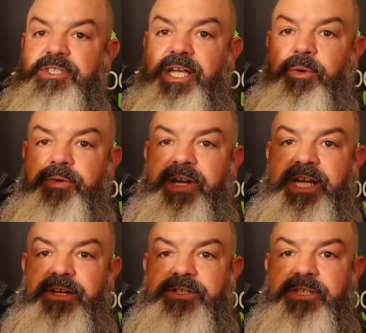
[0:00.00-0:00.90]
She's got one
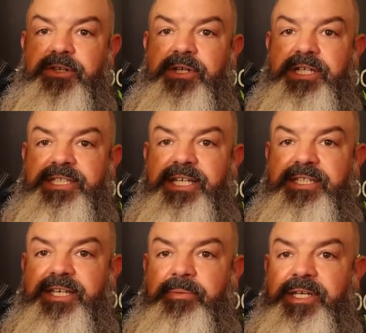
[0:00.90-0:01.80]
right here, too, a
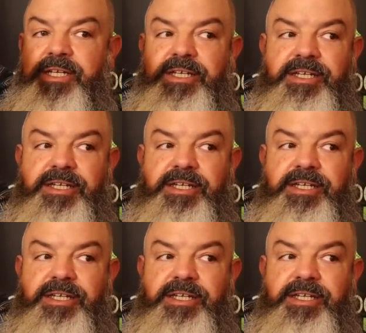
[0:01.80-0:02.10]
Teletubby.